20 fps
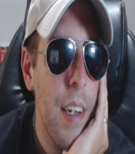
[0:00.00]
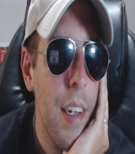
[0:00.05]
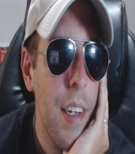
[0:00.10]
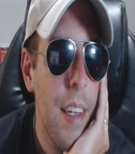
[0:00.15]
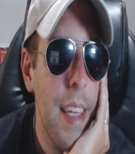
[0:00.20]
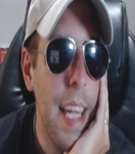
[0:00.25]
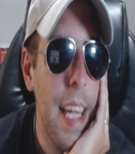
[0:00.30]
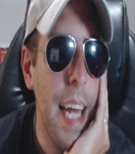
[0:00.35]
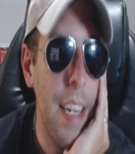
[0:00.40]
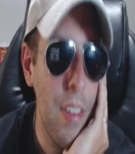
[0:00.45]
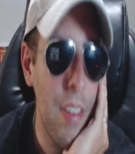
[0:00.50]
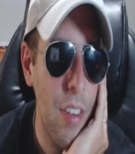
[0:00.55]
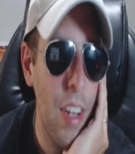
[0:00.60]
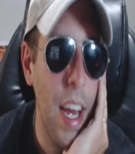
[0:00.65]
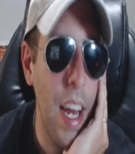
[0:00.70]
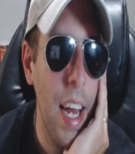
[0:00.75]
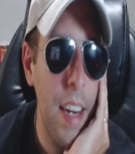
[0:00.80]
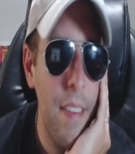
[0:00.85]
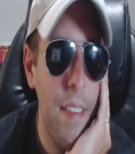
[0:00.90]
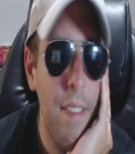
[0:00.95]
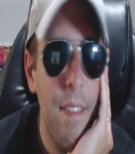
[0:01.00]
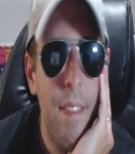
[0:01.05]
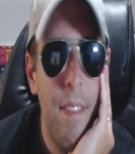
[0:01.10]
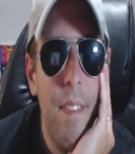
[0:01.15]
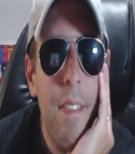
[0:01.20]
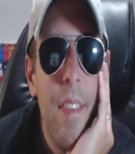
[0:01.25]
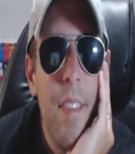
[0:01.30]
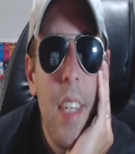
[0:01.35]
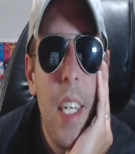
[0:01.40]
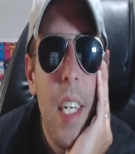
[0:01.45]
That's sad.
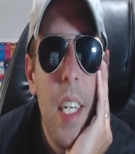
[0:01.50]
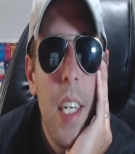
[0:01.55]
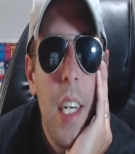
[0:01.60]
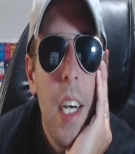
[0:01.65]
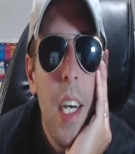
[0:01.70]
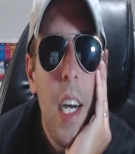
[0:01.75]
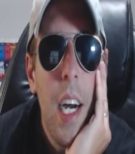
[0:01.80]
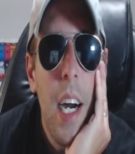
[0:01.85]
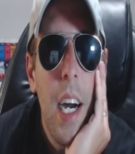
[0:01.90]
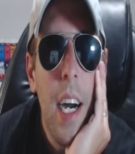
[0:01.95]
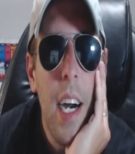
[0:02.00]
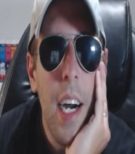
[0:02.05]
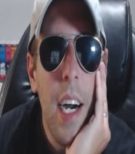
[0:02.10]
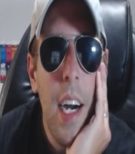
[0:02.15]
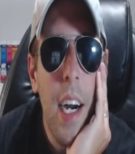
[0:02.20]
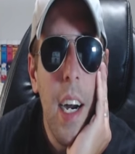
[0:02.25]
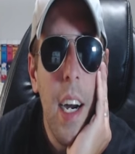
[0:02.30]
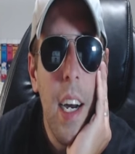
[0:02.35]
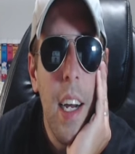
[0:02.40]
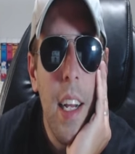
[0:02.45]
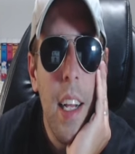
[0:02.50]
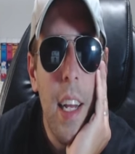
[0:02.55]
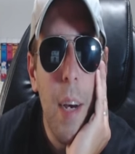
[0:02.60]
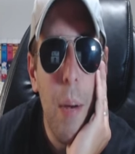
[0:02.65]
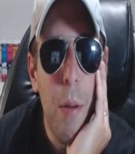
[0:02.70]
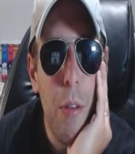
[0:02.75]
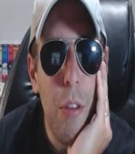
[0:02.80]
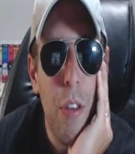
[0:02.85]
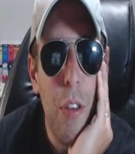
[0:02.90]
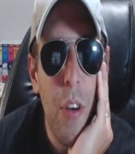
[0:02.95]
That
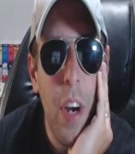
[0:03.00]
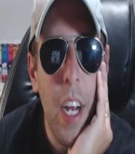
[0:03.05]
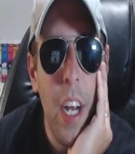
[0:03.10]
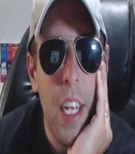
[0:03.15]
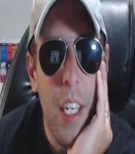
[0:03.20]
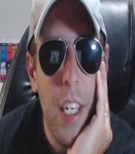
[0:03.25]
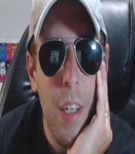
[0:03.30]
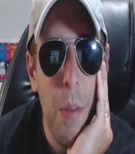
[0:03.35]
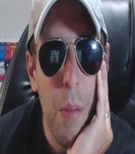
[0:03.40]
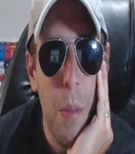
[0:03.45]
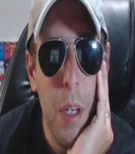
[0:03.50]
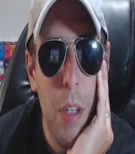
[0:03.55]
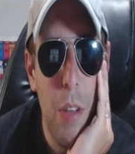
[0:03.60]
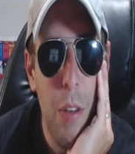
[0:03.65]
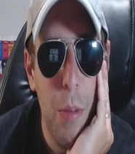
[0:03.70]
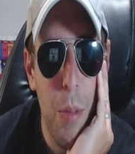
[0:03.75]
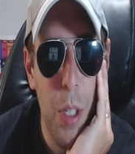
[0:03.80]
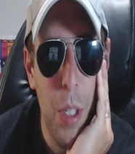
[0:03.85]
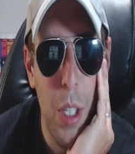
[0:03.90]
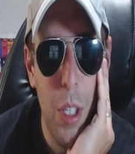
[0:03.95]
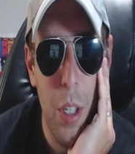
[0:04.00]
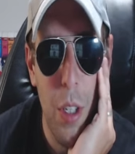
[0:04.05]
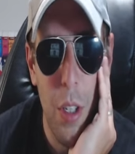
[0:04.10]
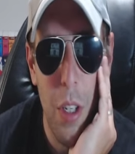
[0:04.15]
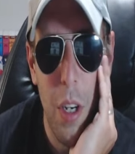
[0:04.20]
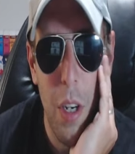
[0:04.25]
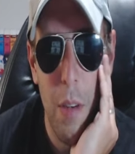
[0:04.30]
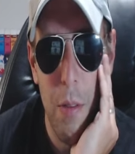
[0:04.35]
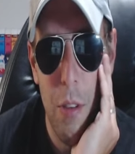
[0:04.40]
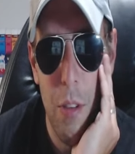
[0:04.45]
was great. You made some really good
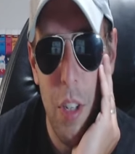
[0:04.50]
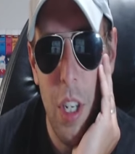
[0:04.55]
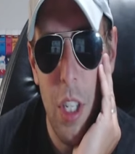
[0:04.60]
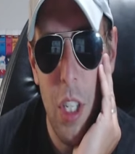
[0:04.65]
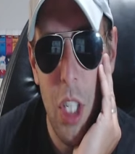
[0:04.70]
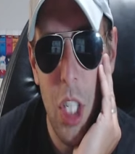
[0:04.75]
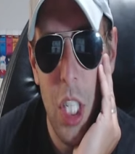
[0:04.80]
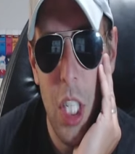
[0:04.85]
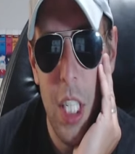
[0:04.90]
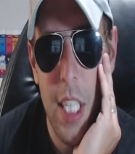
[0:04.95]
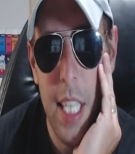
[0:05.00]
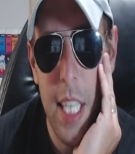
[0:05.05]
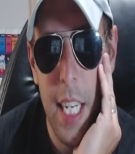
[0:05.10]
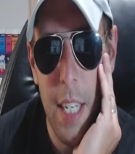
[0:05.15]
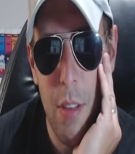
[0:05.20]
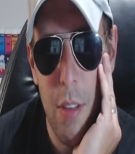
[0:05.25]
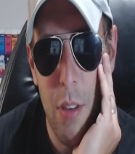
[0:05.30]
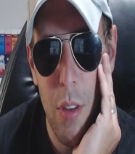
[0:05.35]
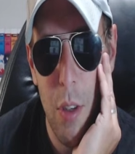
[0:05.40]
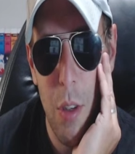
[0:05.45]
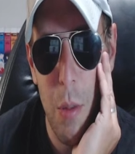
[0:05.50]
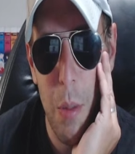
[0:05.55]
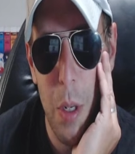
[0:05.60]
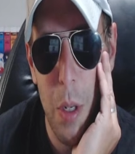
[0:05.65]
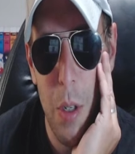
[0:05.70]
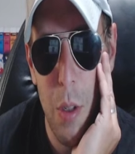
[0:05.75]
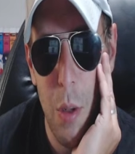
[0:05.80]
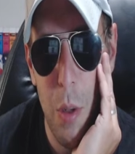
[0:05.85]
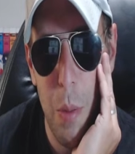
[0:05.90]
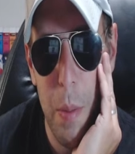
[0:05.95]
conversation. Thanks,
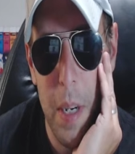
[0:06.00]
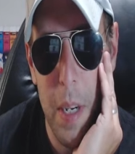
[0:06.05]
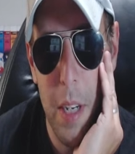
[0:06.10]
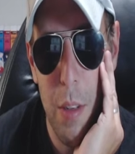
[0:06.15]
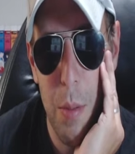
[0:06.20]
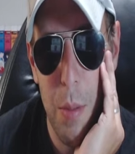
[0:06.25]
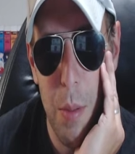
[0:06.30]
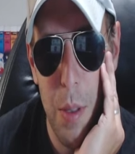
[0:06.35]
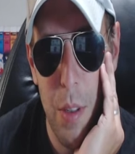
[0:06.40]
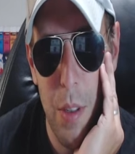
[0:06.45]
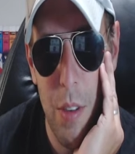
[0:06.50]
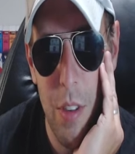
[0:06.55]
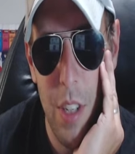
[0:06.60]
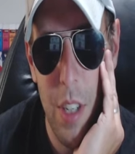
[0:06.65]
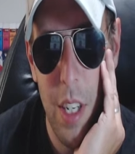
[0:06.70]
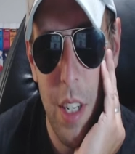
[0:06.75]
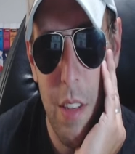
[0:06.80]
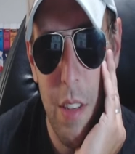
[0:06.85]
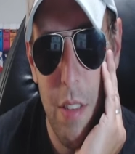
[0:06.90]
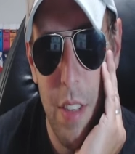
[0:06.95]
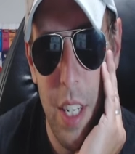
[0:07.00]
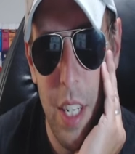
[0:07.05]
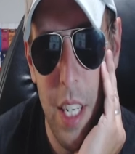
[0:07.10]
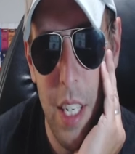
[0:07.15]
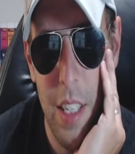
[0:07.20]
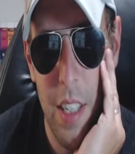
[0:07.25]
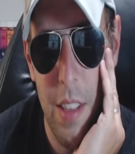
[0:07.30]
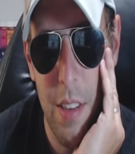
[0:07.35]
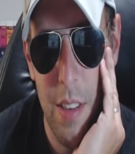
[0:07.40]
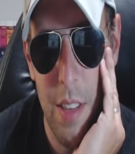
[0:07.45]
Okubo. You're passable yourself.
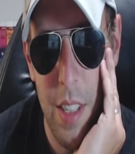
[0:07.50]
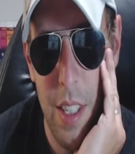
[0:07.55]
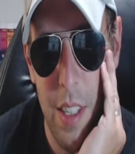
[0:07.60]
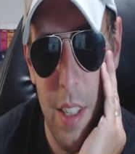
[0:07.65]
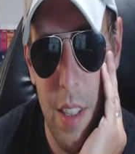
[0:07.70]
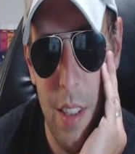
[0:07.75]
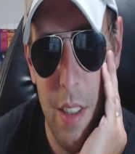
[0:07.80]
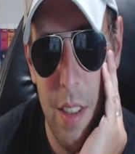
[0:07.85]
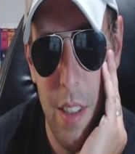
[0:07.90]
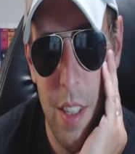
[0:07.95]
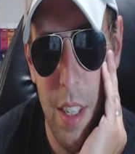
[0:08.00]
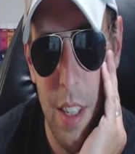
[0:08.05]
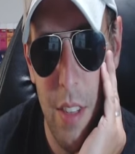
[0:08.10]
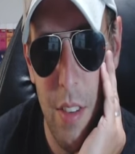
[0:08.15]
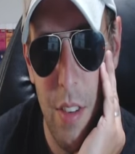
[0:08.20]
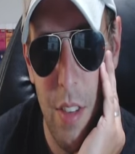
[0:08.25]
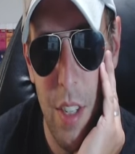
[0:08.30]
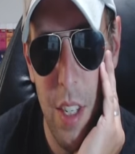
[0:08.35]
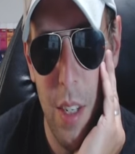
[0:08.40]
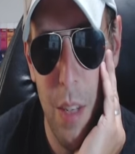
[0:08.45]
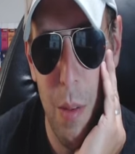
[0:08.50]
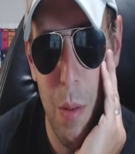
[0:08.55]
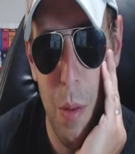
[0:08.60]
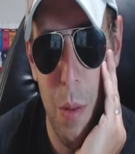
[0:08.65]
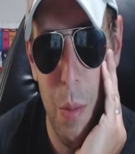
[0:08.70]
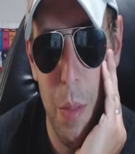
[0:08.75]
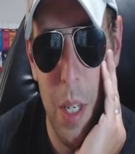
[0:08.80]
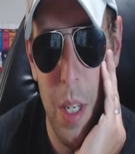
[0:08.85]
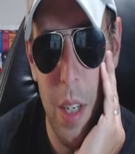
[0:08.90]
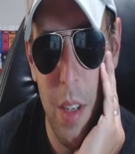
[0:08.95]
Hey, don't get all condescending with
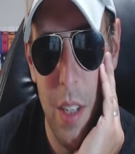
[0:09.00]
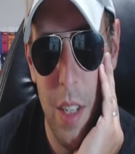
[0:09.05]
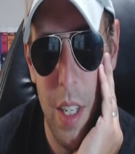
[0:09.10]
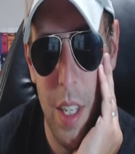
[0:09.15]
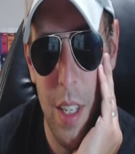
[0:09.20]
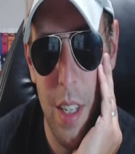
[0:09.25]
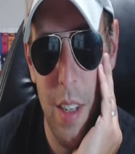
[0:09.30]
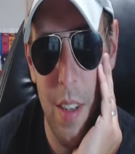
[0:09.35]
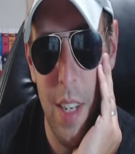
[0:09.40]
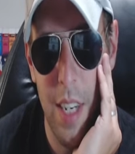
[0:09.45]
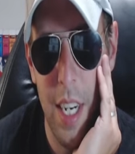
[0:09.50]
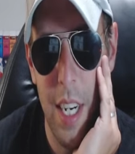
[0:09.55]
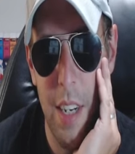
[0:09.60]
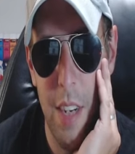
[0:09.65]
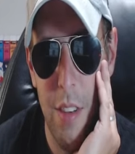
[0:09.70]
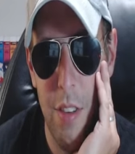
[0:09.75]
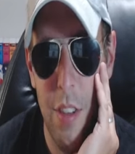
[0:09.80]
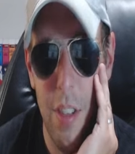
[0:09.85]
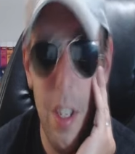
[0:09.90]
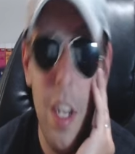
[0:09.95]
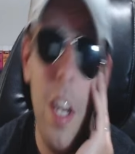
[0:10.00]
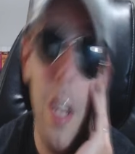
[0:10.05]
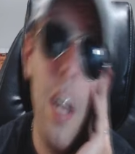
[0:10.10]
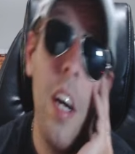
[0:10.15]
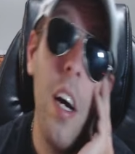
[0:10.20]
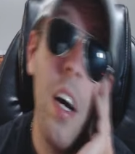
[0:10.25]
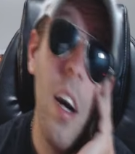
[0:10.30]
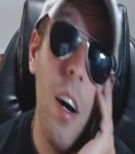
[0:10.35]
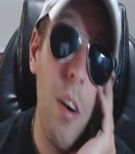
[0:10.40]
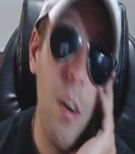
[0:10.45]
me. I'll kick your ass.
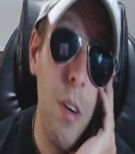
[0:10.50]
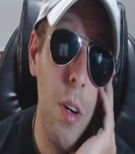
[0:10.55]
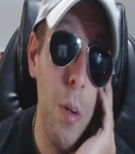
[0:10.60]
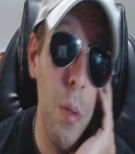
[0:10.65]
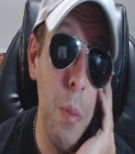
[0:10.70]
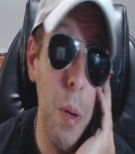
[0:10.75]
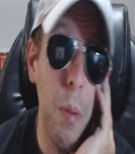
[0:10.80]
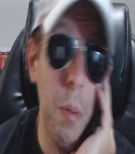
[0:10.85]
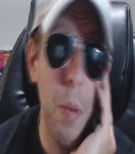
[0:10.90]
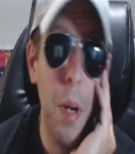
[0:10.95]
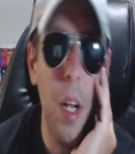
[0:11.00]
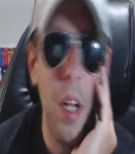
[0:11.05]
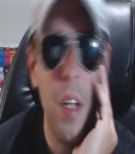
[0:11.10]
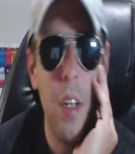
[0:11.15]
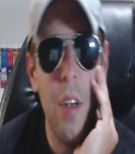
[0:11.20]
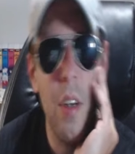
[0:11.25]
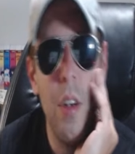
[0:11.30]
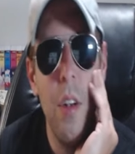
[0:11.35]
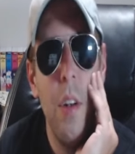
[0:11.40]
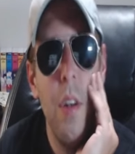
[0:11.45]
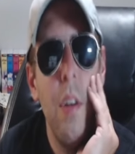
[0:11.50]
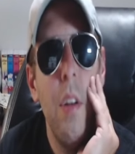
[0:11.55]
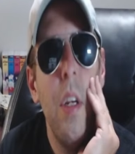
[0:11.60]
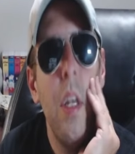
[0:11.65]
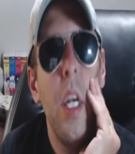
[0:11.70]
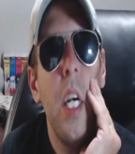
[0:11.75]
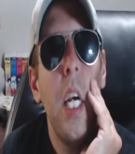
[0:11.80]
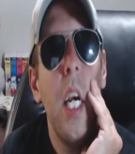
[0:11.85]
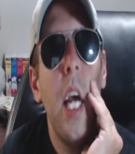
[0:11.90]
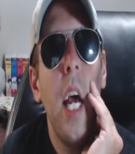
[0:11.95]
Okubo probably could.
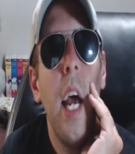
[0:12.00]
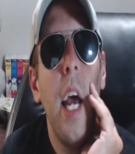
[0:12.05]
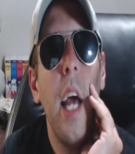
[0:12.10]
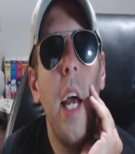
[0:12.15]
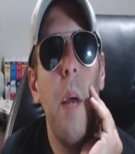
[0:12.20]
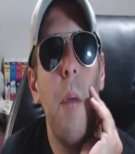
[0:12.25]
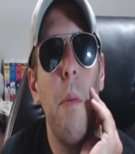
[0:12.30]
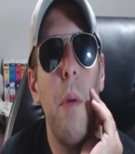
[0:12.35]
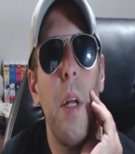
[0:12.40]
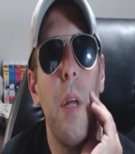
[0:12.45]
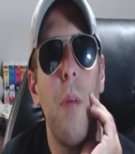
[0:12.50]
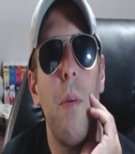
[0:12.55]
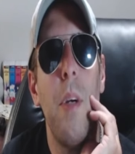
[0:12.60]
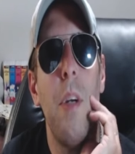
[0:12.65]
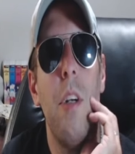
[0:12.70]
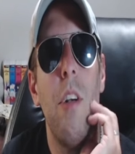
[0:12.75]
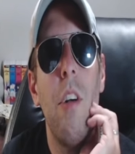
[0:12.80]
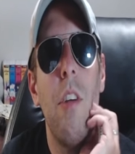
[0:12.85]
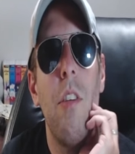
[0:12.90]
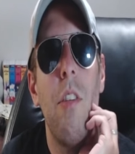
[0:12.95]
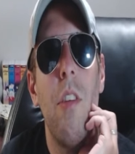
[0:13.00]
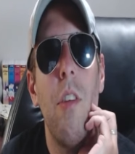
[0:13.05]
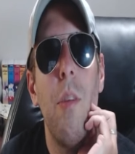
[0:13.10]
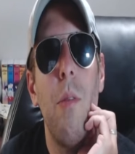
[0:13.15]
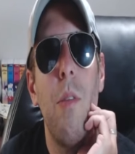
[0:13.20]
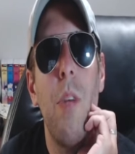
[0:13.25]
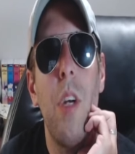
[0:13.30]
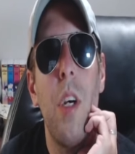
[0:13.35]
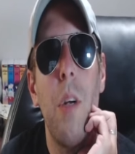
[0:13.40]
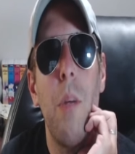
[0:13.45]
Hey, by the way, Justin, you were
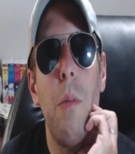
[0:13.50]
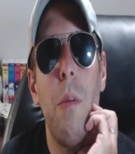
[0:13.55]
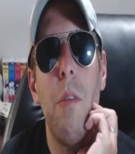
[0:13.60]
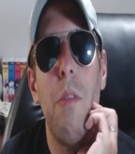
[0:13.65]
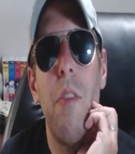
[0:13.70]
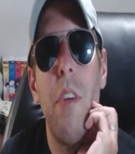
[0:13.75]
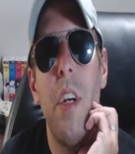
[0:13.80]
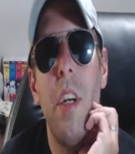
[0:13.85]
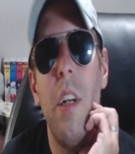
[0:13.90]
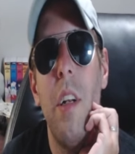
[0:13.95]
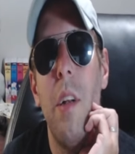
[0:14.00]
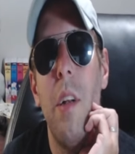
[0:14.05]
talking about fighting in